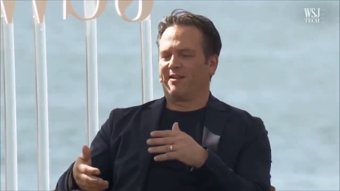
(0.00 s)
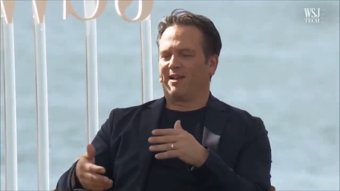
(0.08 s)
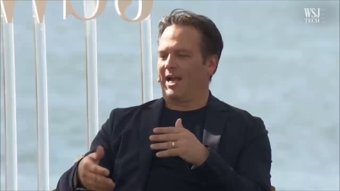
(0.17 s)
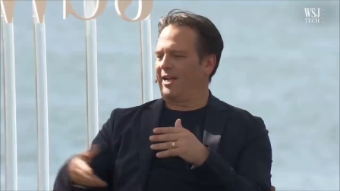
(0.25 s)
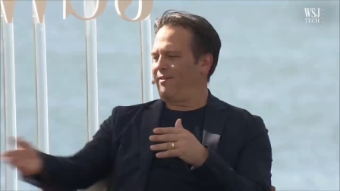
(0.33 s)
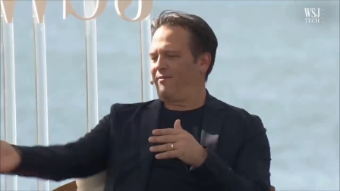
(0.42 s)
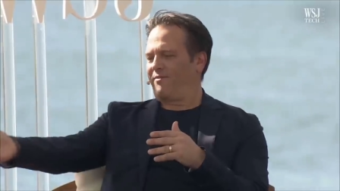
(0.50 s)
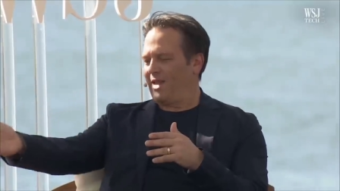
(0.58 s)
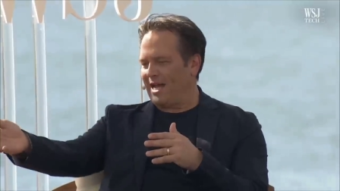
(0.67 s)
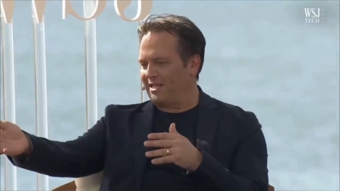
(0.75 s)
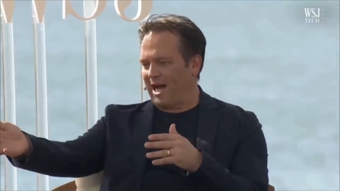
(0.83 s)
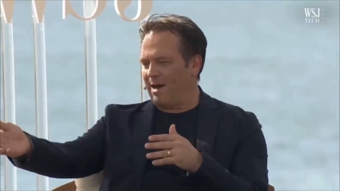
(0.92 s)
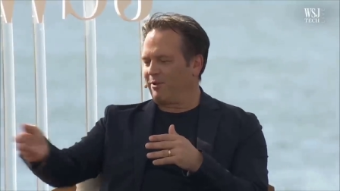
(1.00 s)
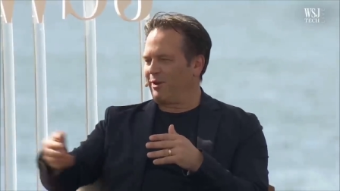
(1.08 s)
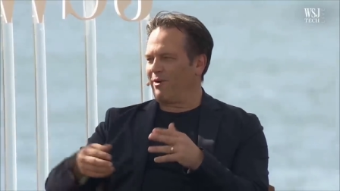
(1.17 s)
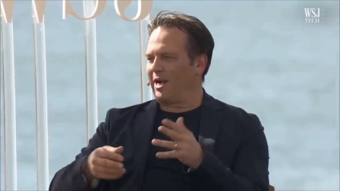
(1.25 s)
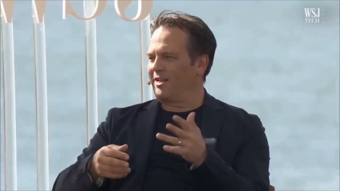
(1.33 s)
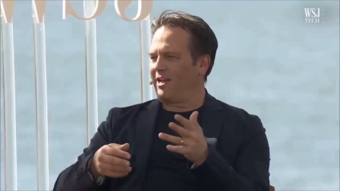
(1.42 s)
like that tablet
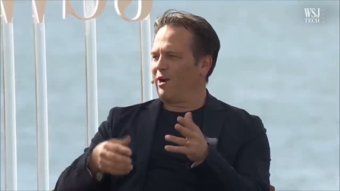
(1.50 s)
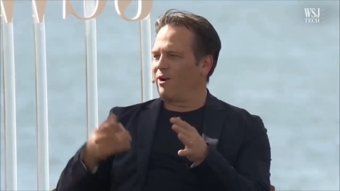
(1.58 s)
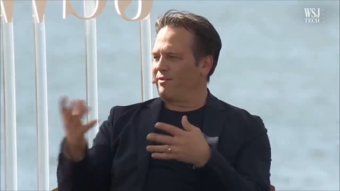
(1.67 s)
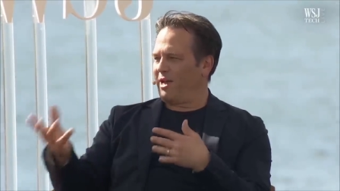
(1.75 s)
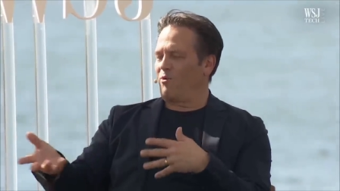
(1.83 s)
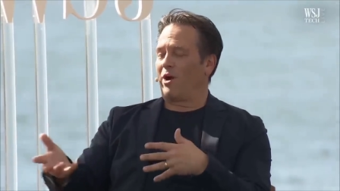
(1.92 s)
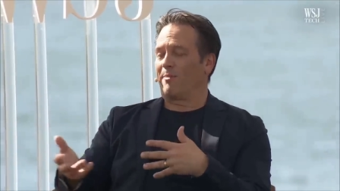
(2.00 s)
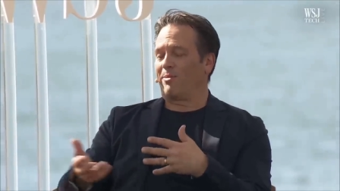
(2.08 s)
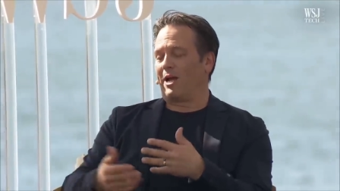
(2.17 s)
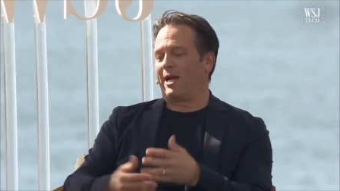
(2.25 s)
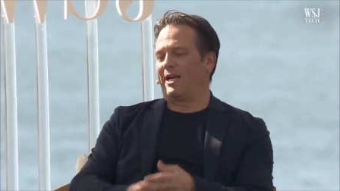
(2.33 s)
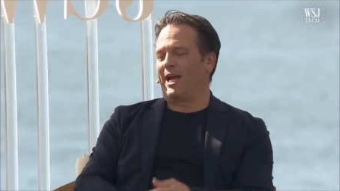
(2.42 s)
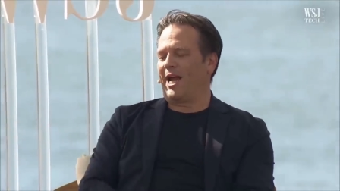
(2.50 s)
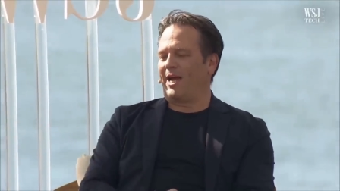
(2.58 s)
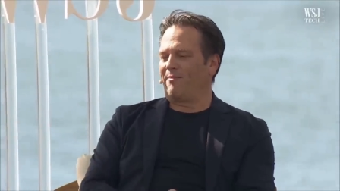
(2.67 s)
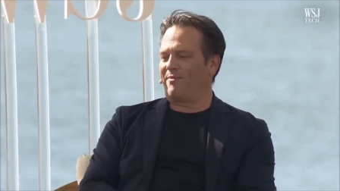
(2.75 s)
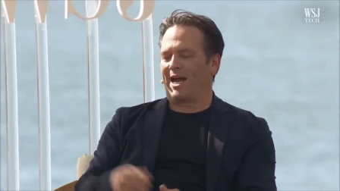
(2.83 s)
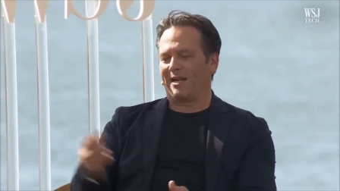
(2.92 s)
right there and they mm-hmm. want to play a
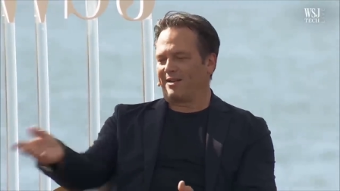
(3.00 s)
game, that